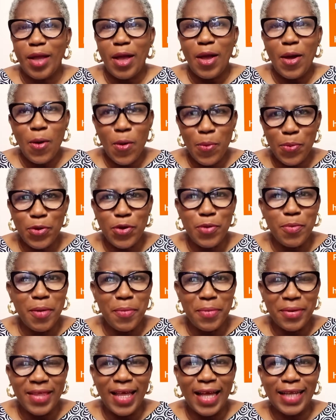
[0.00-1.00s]
I hope you
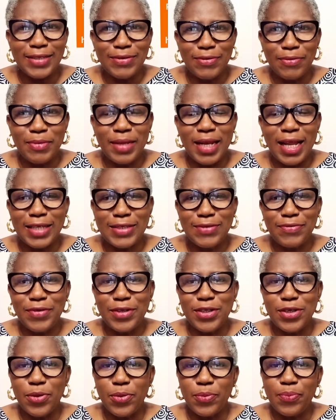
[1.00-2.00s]
remember that from the last
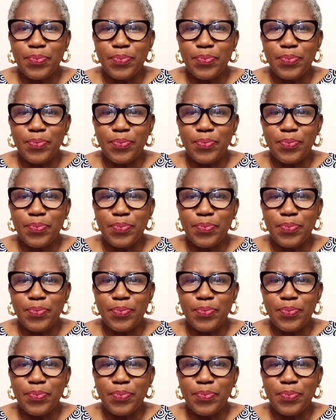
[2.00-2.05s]
video.